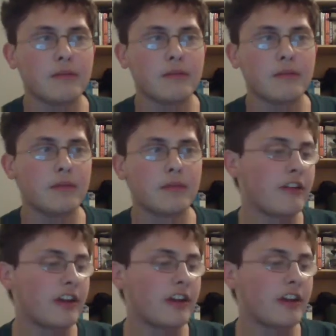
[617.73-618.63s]
But I
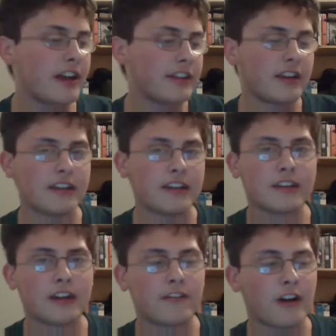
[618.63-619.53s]
really got to get this
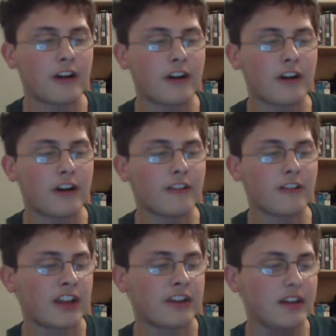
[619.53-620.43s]
stuff off of my
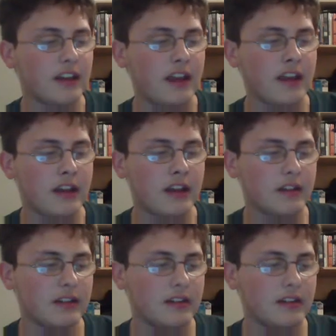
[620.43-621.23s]
chest, and